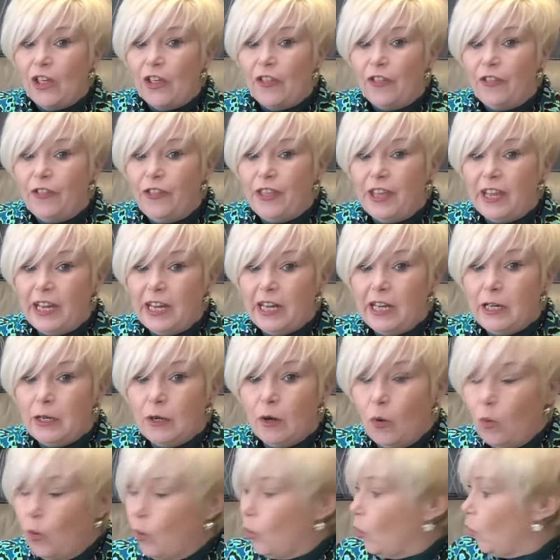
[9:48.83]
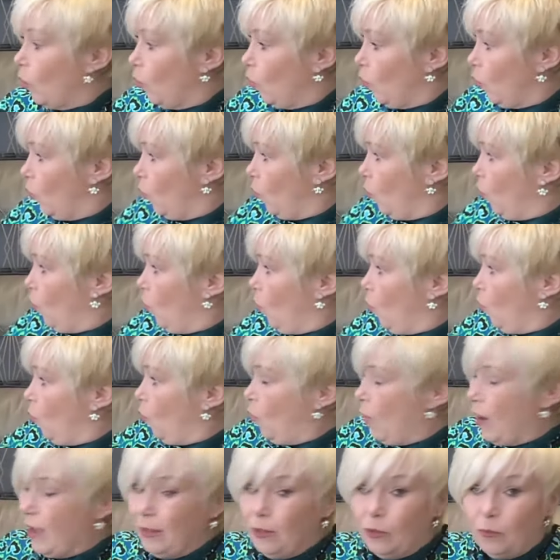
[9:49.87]
The
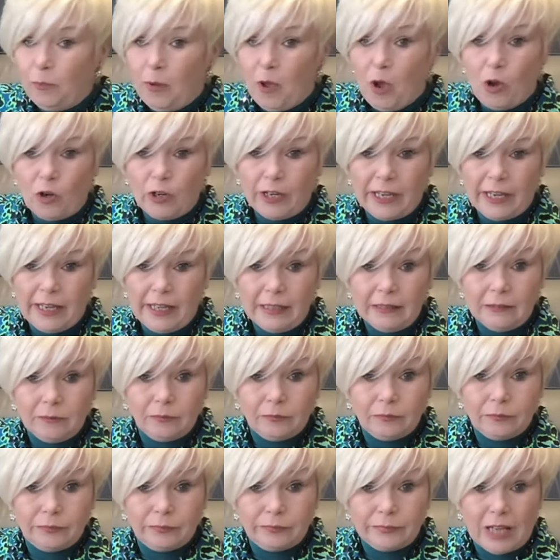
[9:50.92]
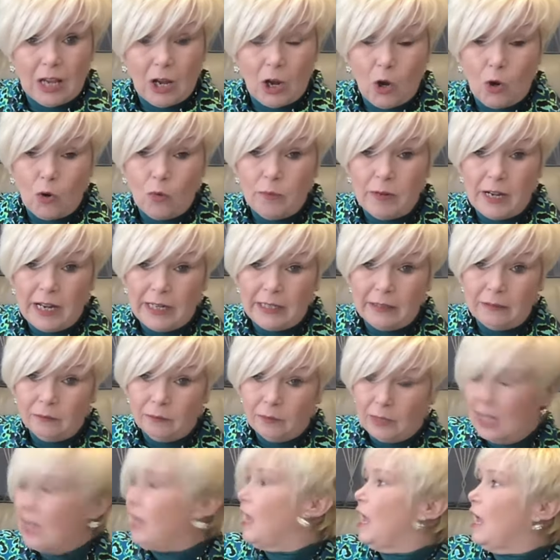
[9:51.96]
welt pocket opening
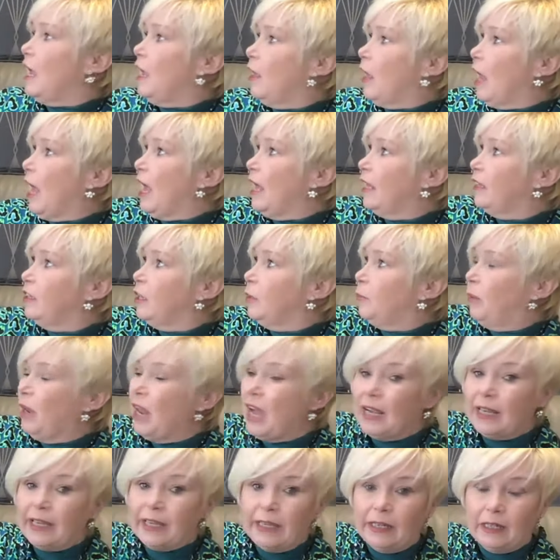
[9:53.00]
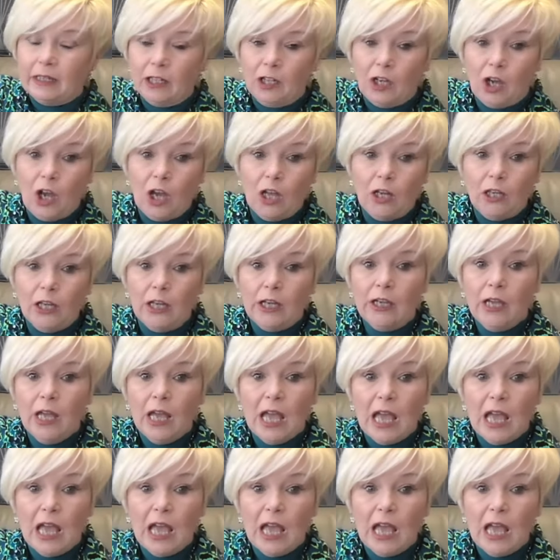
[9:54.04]
and the placket and collar,